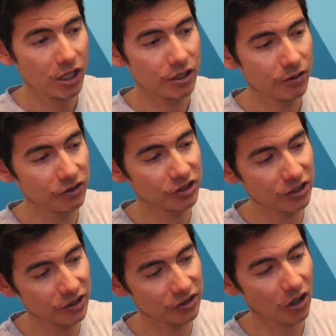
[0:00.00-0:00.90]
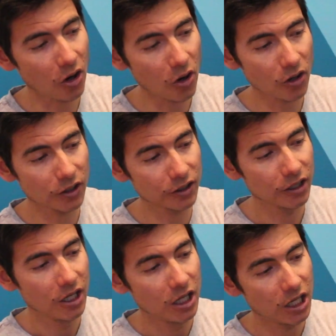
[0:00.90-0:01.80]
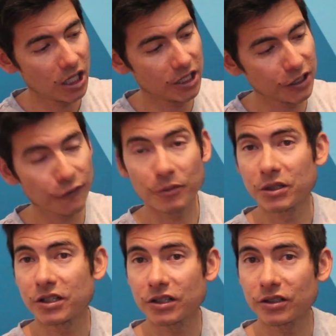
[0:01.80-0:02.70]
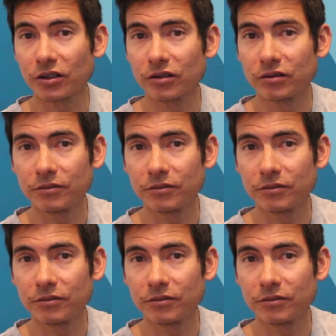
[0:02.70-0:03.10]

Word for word: you'd see this hard, uh, different material.